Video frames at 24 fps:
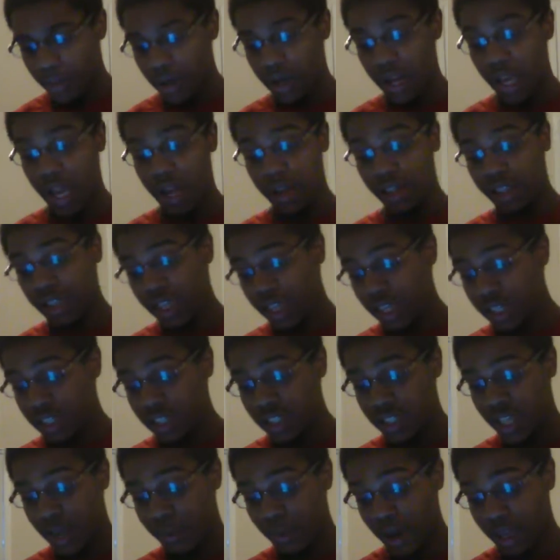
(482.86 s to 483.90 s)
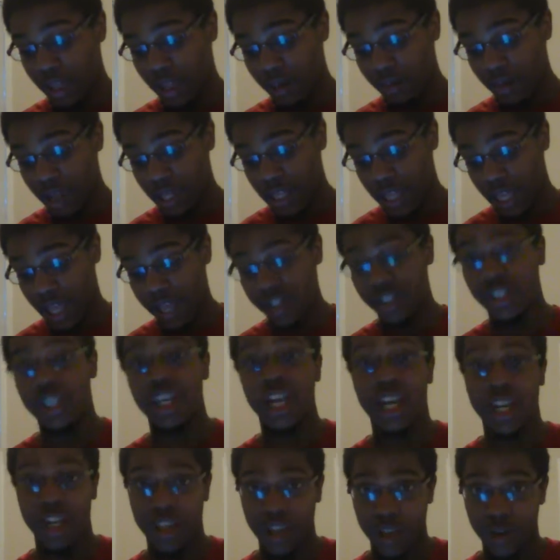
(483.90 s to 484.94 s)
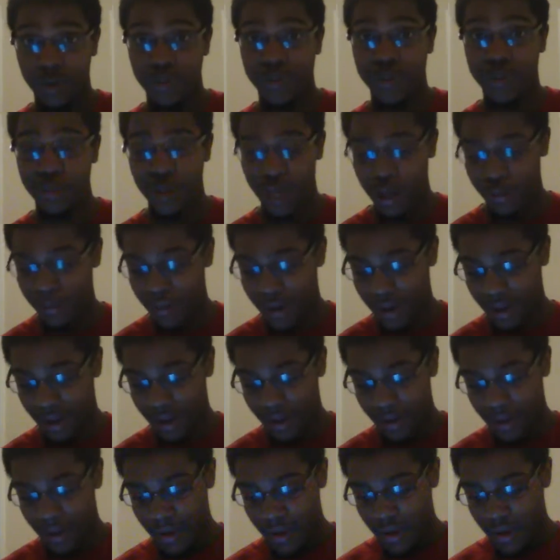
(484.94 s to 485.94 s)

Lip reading: But now that he's semi limited, it actually kind of helps me a bit.